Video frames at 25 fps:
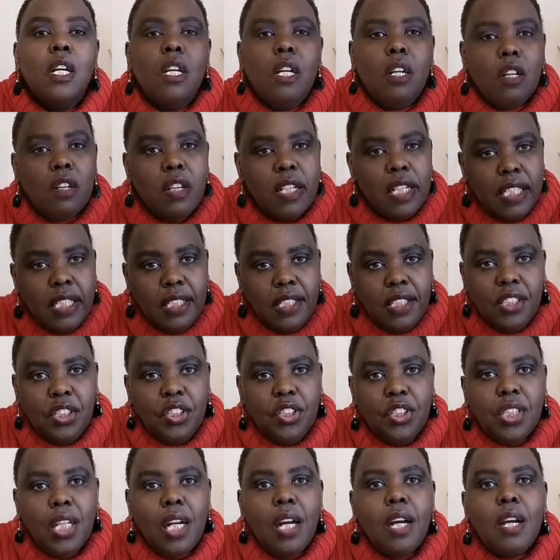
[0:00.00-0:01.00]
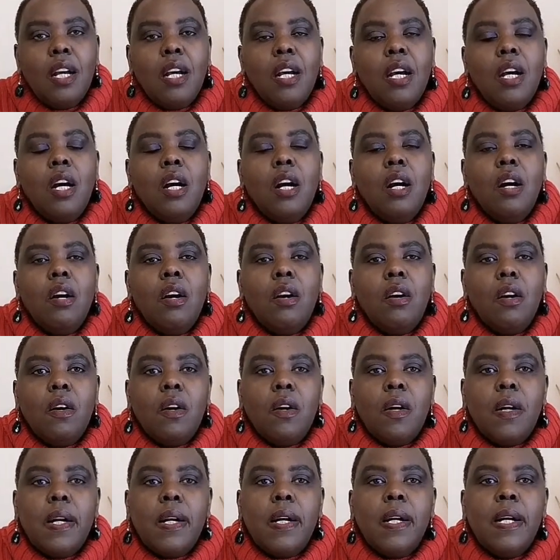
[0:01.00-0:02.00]
or literature,
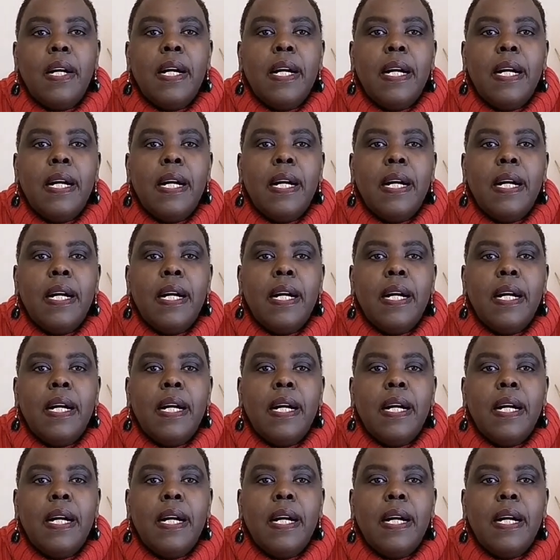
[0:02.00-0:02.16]
or